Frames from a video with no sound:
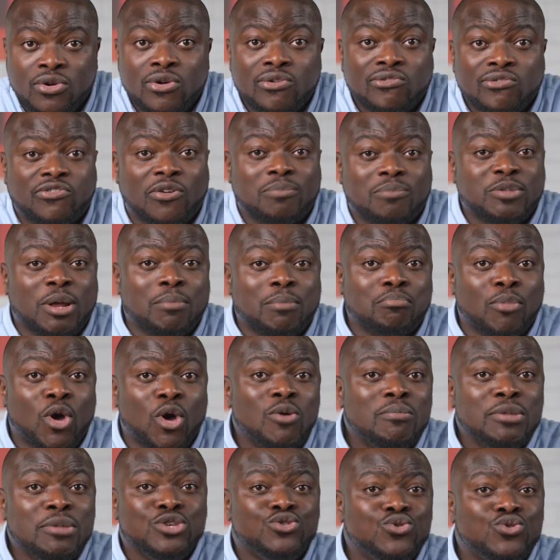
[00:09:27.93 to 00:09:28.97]
from the
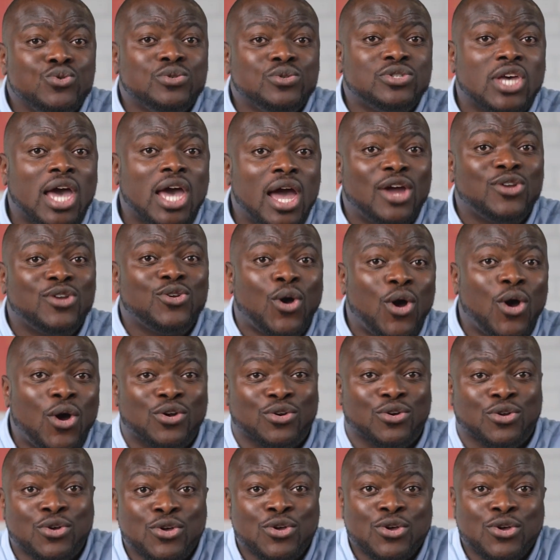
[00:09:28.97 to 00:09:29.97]
moment you turn on